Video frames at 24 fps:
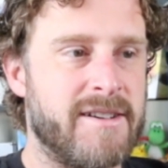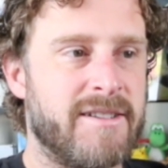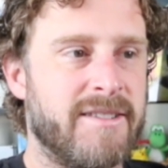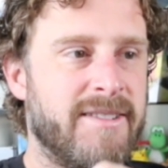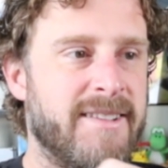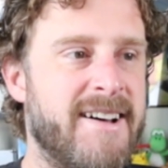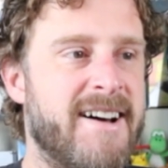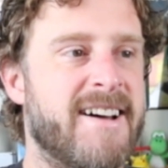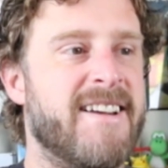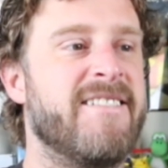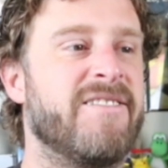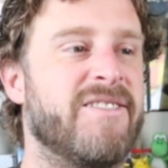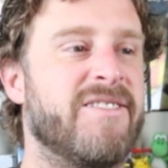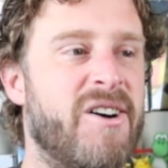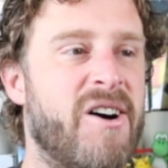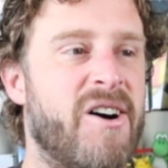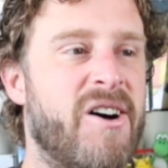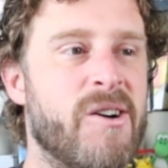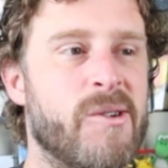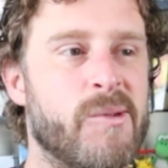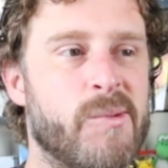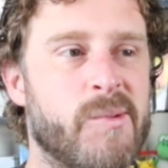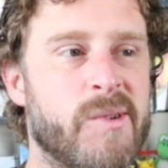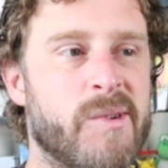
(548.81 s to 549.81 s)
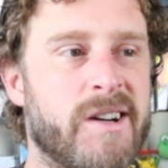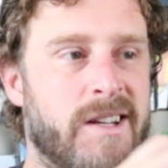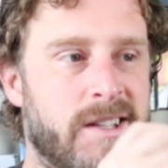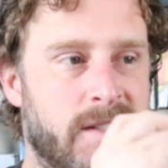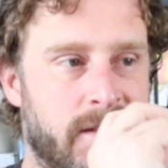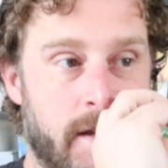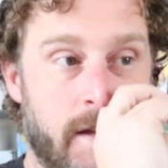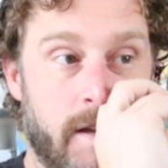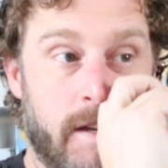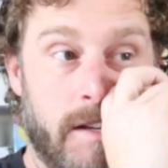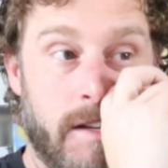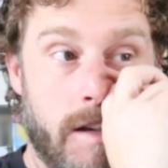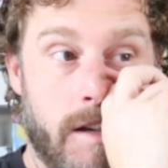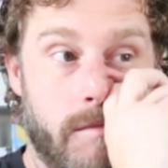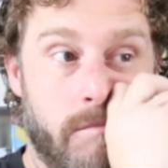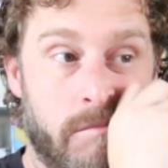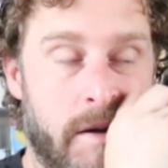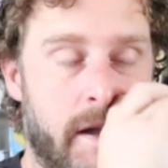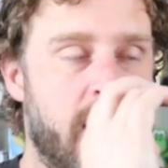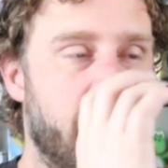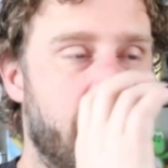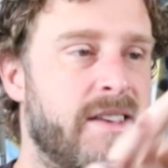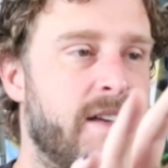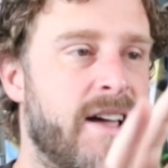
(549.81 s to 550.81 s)
A lot of the artwork is taken up
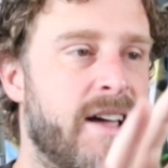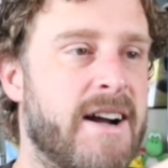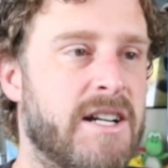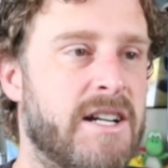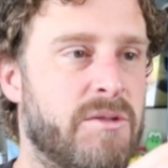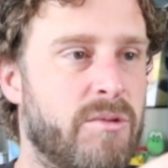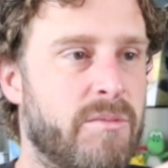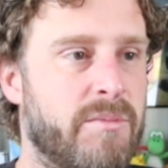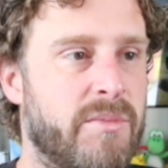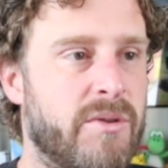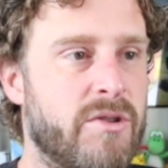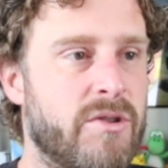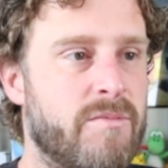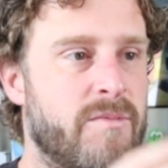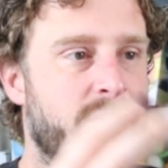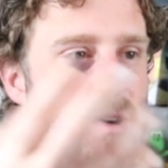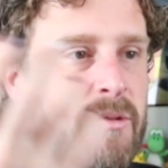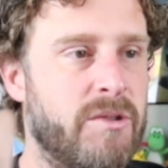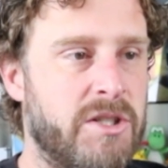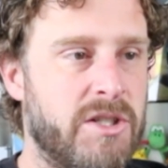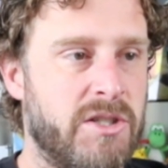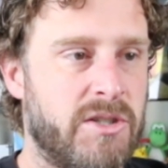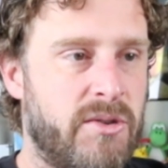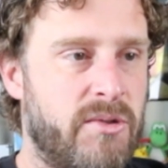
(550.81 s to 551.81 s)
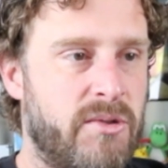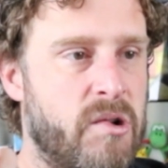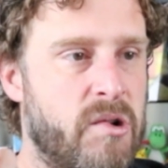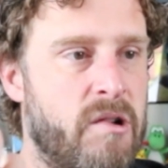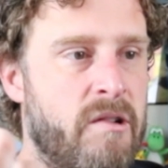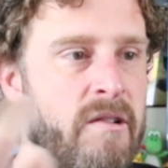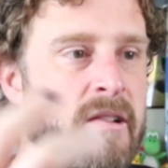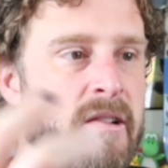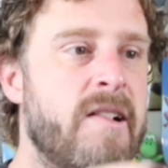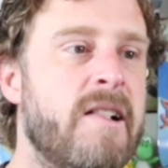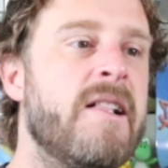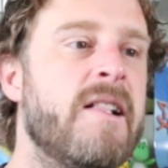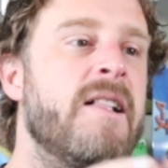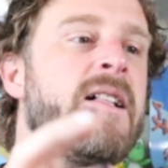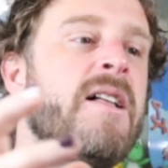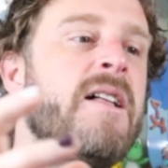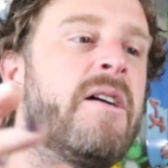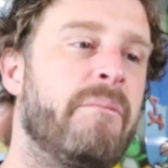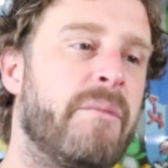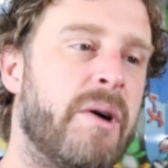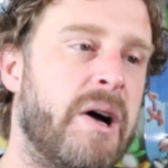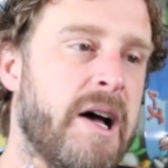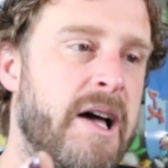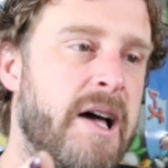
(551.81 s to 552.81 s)
by the actual Pokemon, which is cool,
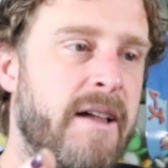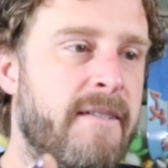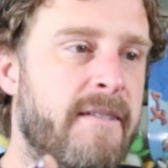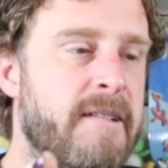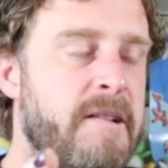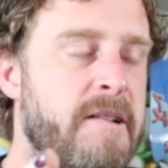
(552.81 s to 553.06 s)
but